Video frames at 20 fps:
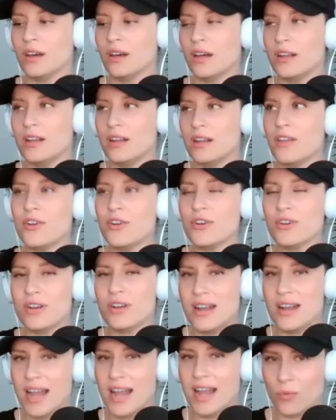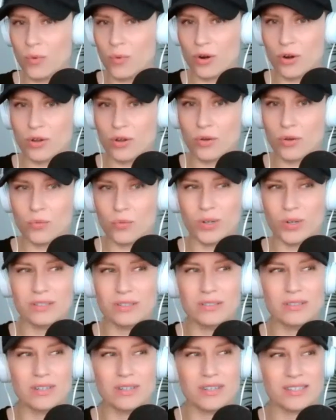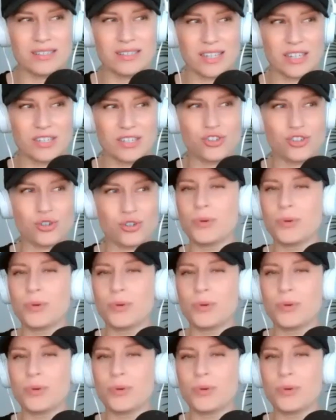another network will essentially,